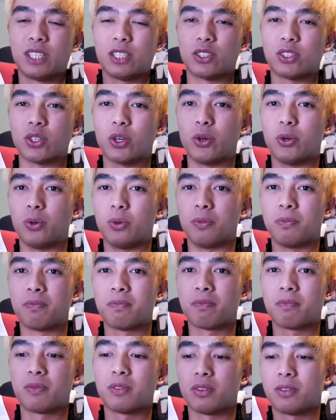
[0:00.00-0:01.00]
so,
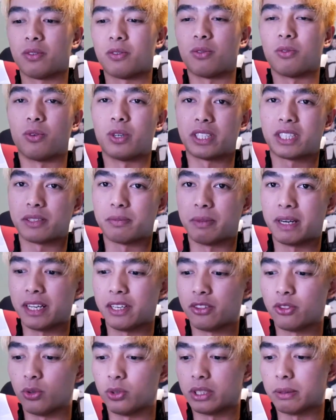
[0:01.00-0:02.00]
what's
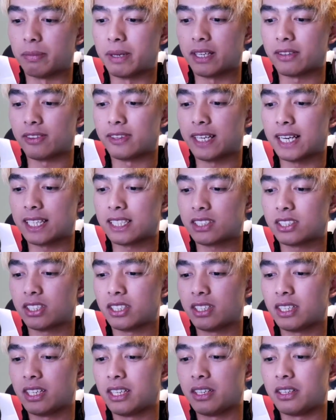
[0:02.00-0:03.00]
my thought about that?
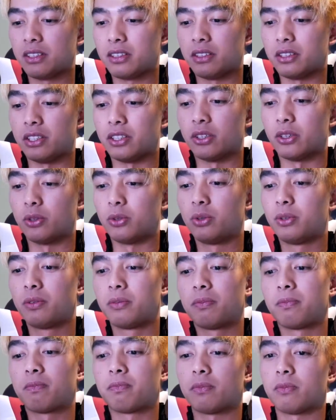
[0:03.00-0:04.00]
You know,
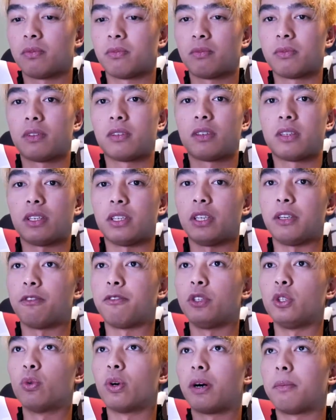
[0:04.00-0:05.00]

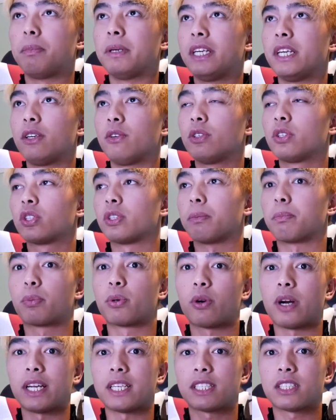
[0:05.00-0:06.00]
if you are being
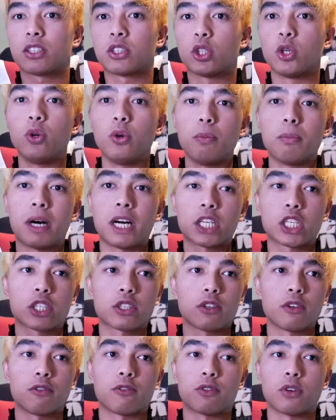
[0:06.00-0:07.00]
suppressed too
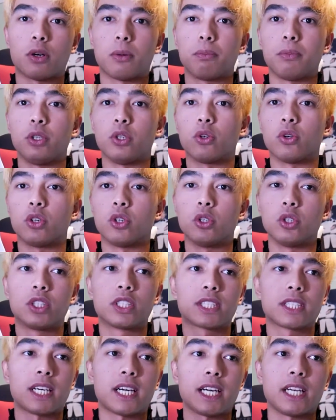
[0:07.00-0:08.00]
much from your good
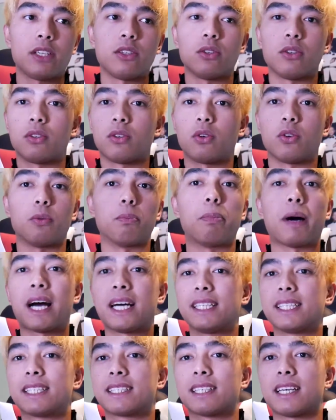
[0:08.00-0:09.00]
side or
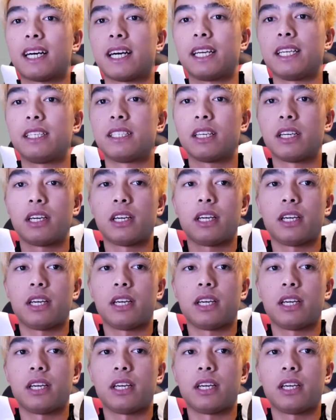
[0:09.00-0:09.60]
bad side,